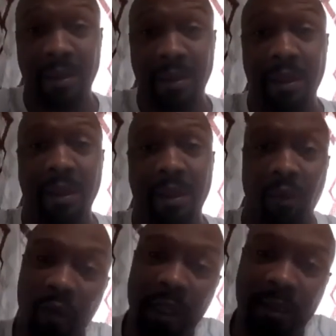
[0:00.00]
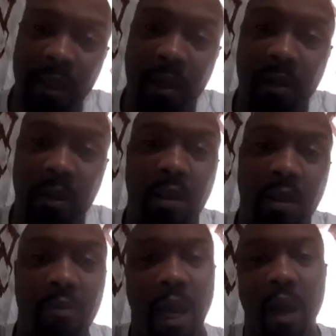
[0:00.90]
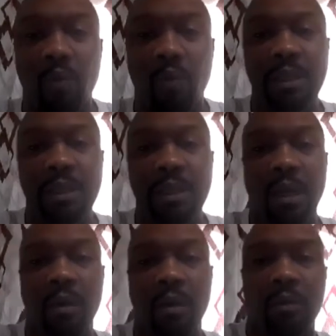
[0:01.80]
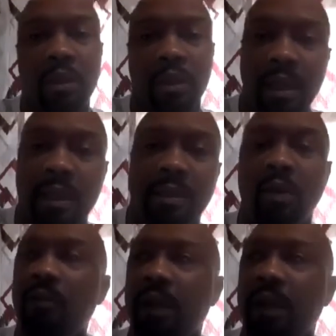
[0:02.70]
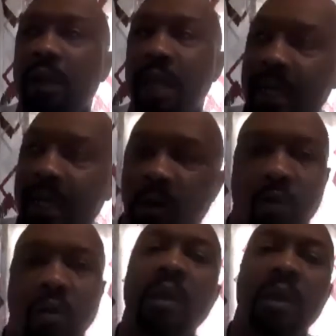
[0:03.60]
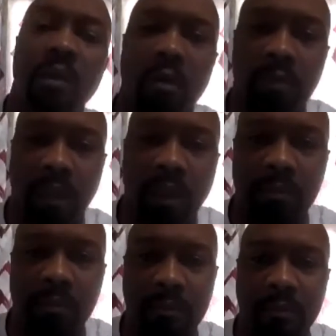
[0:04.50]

And if we can tell them how we dealt with this, then whatever they got to go through, it'll help them